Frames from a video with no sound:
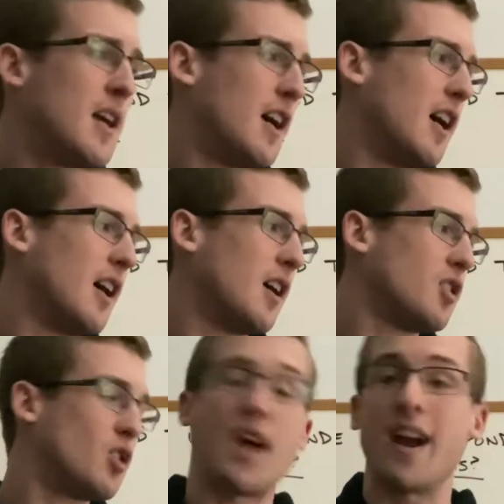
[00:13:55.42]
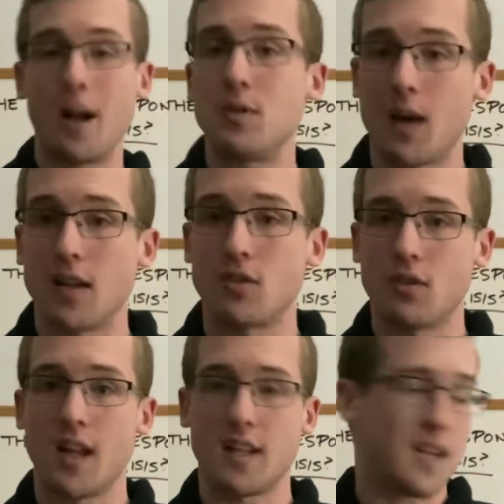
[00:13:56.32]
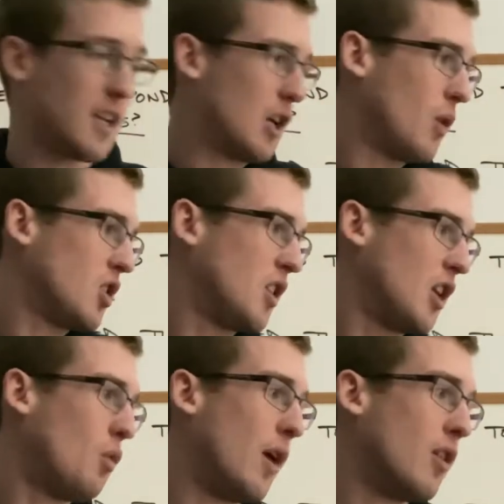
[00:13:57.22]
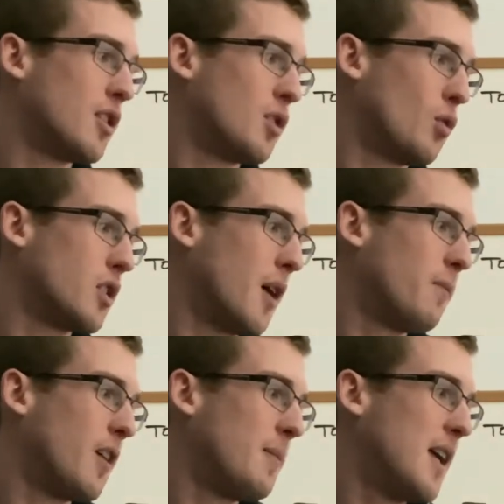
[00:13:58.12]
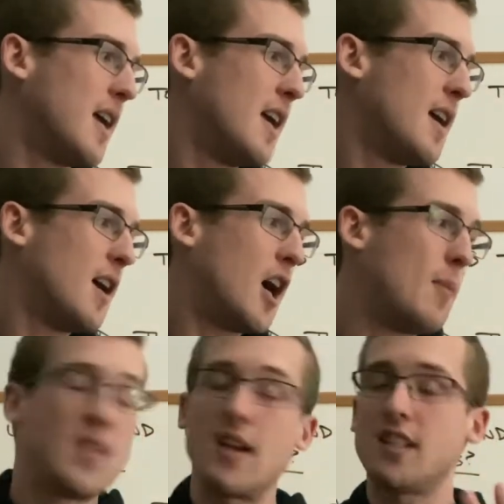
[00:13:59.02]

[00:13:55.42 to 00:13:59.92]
so that helps you answer that second question there. Where does the source come from? And then